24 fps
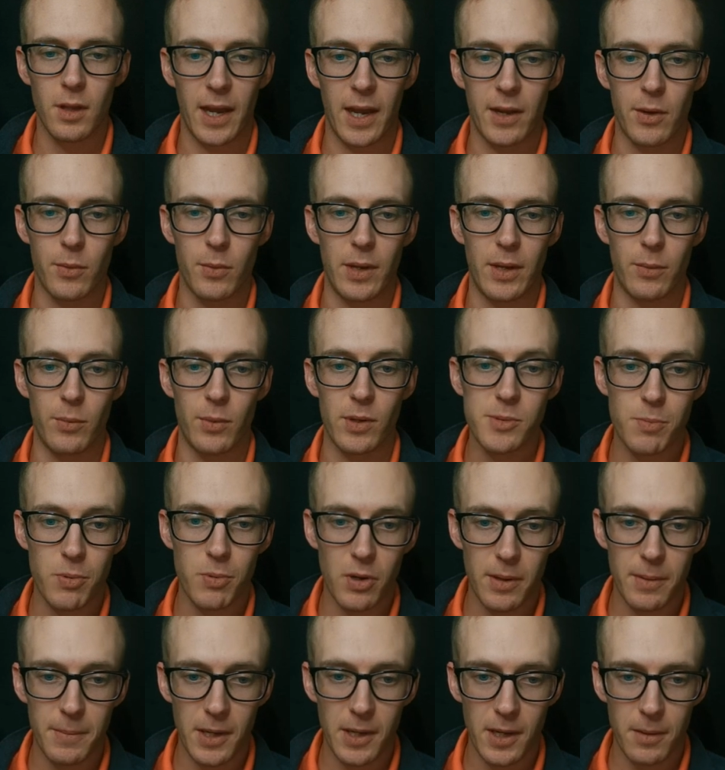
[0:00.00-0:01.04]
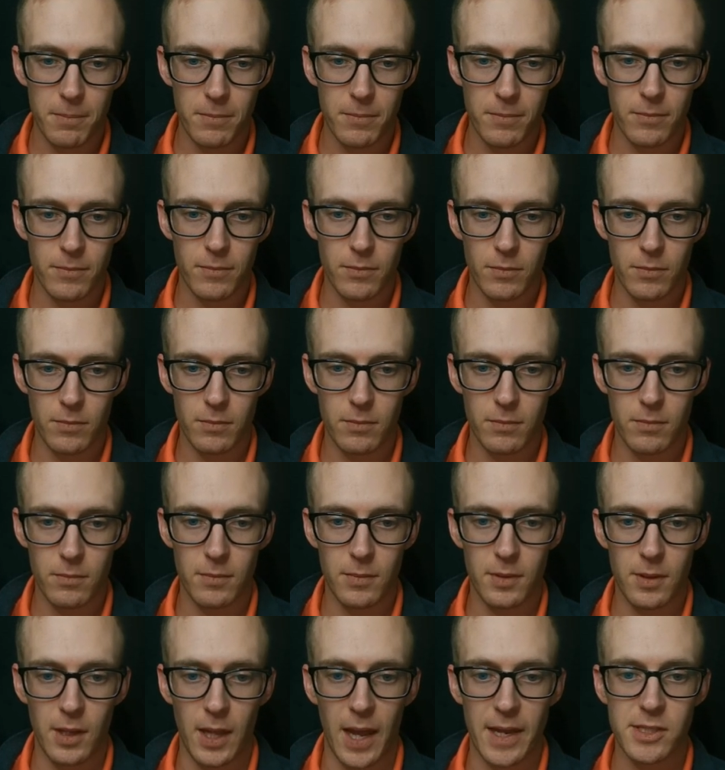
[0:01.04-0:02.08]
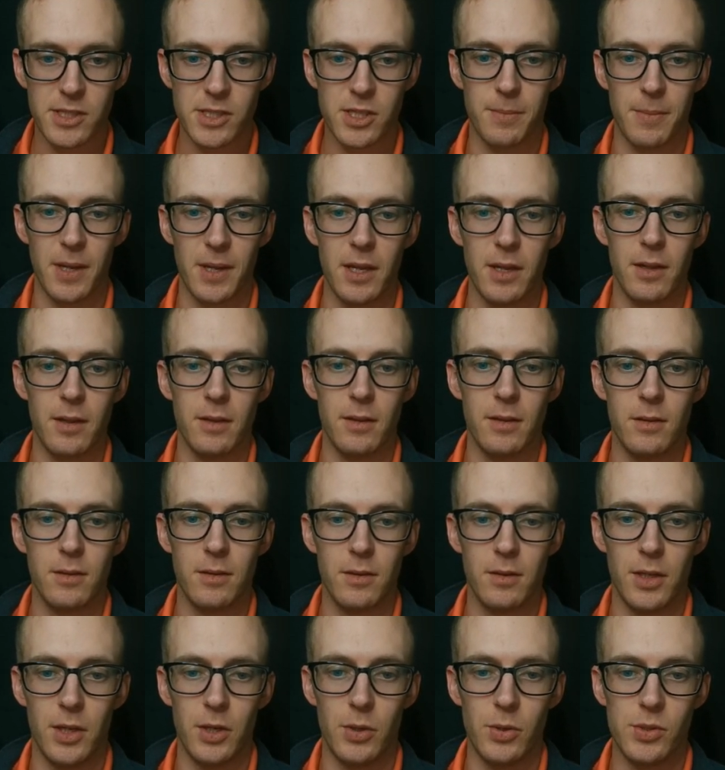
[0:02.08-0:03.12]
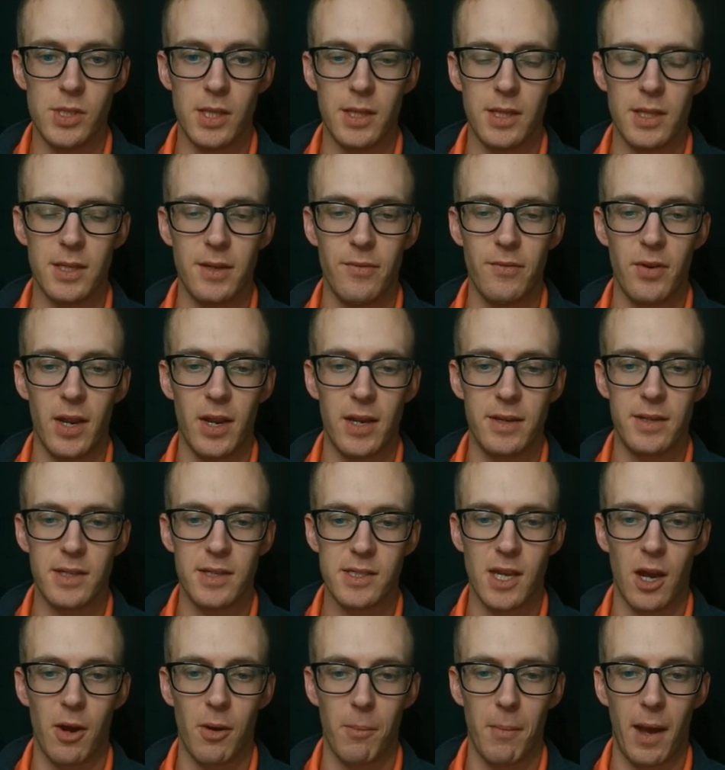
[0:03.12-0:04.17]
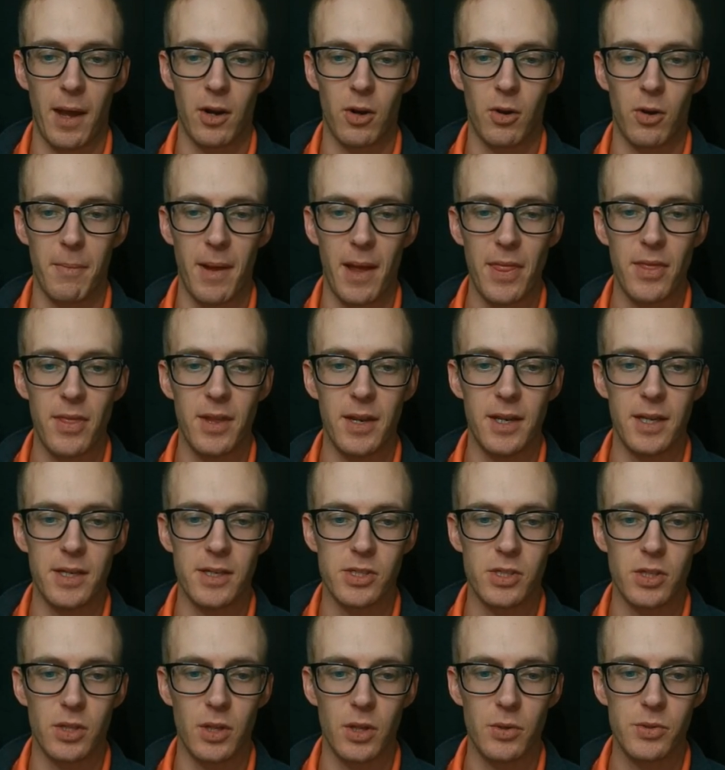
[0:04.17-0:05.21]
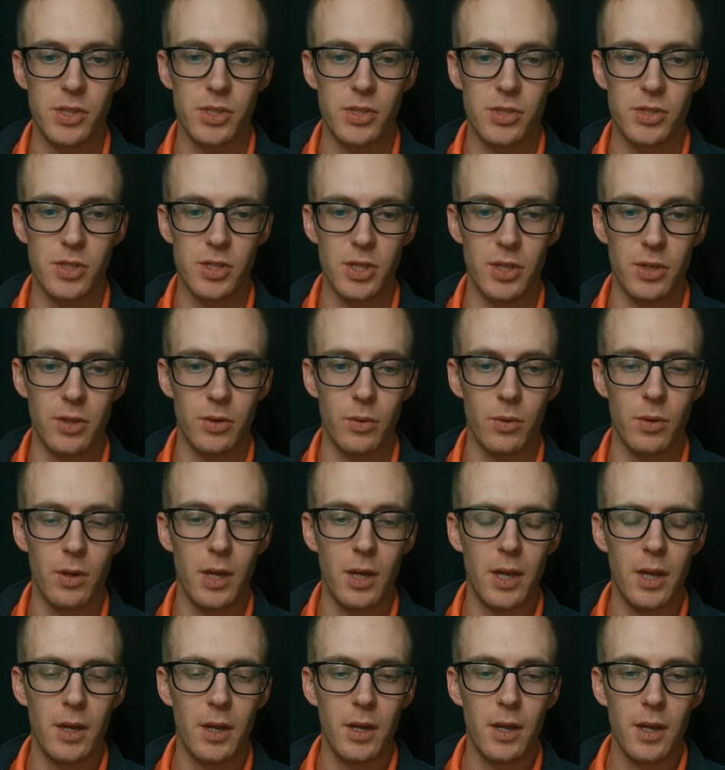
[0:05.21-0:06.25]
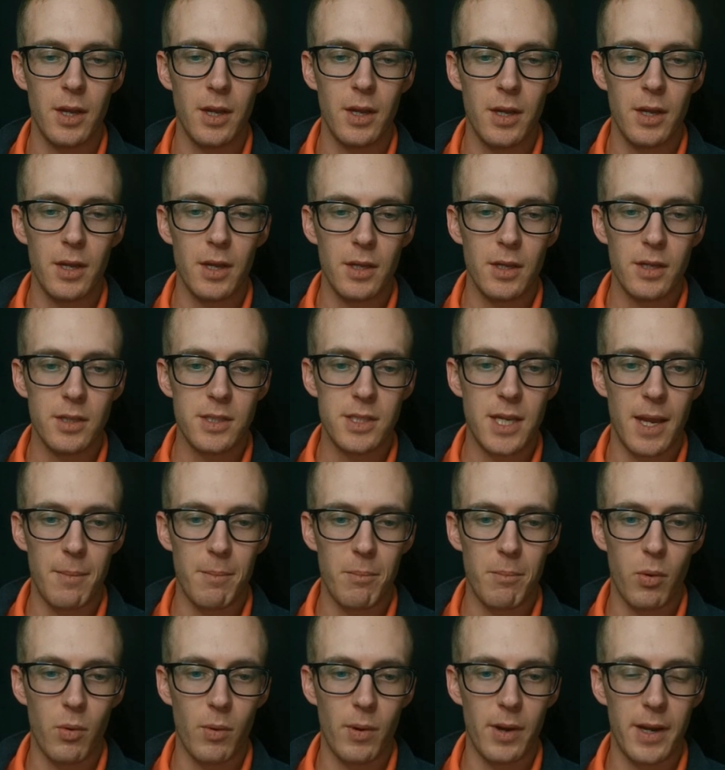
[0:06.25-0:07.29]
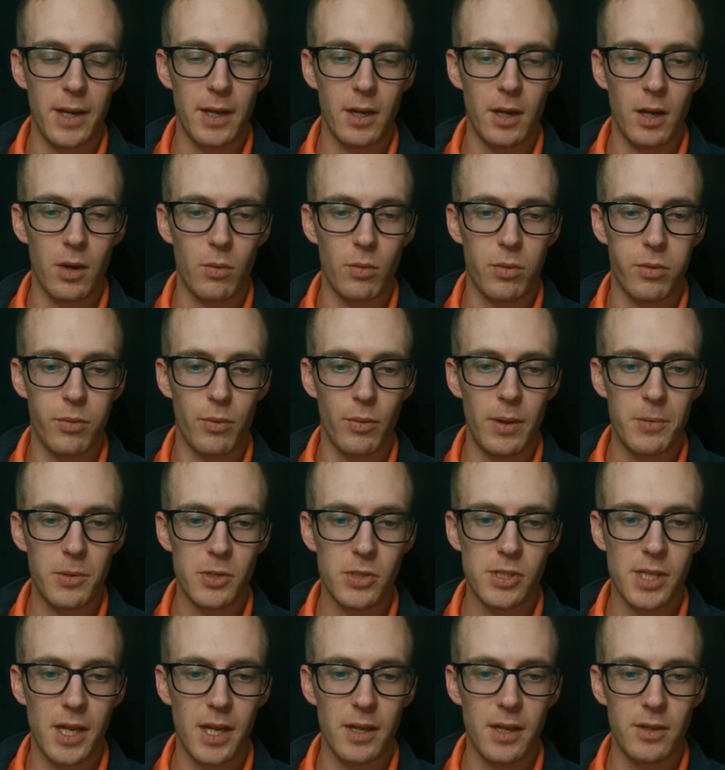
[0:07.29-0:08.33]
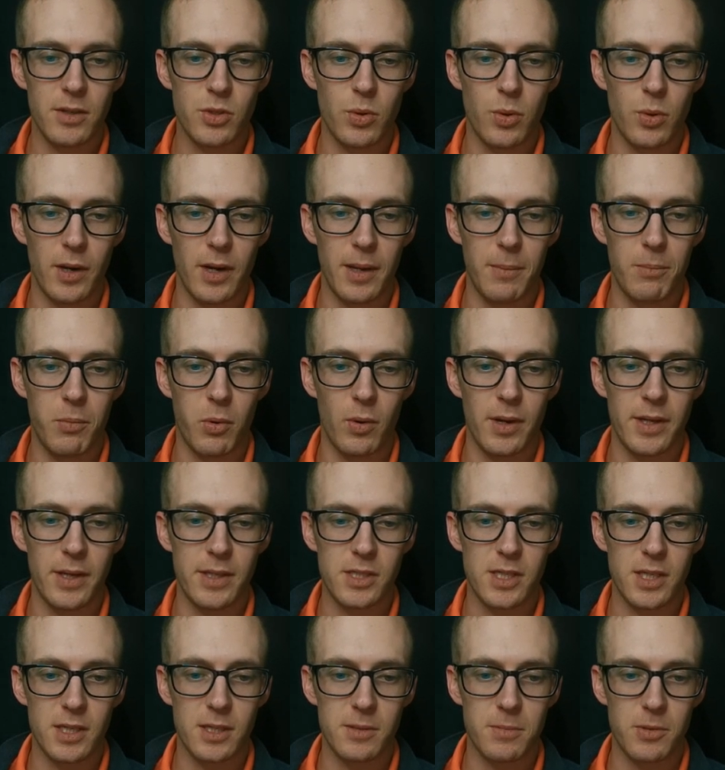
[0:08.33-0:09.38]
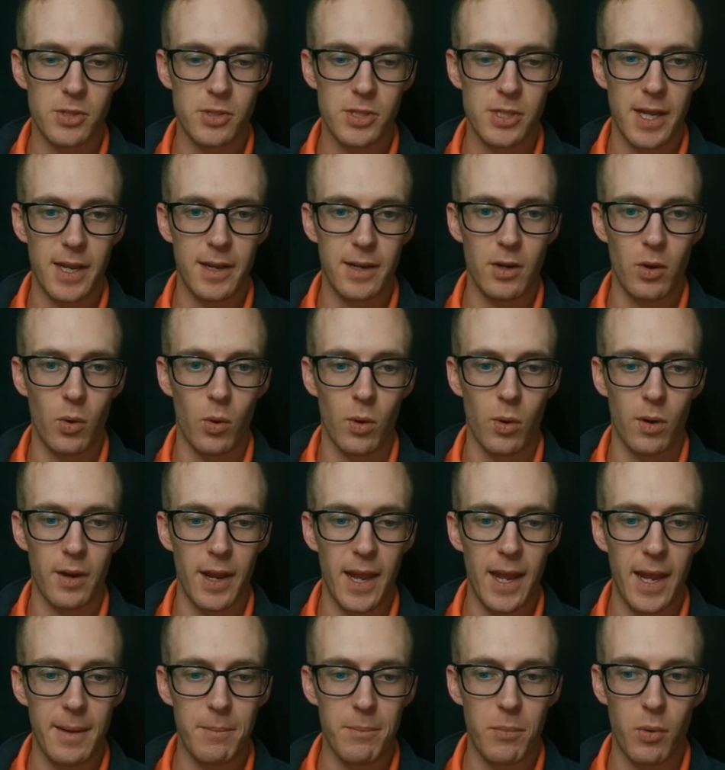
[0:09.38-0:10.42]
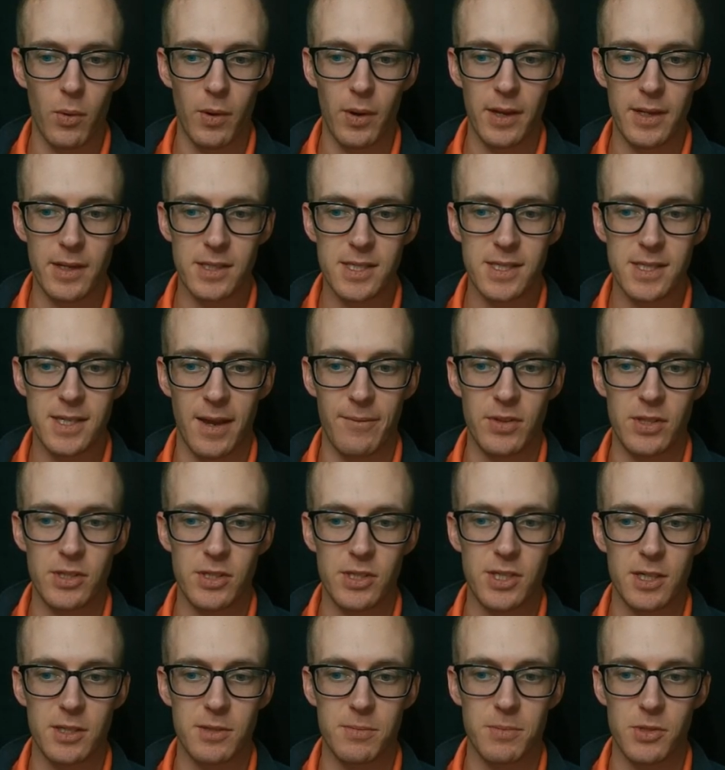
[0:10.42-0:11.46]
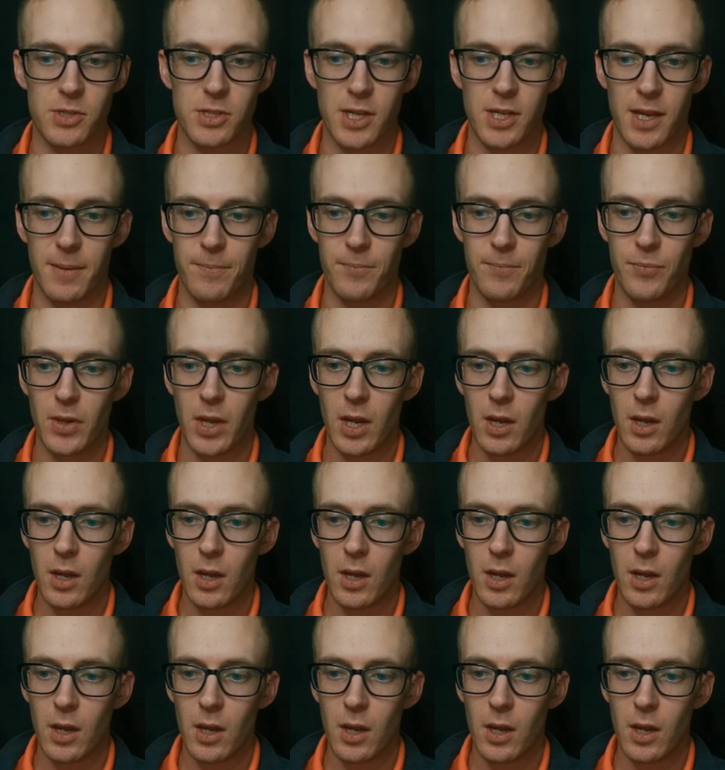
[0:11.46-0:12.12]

equity risk premium estimate using the dividend discount model method is closest to ten point oh three percent, twenty point six percent, or eight point seven six percent.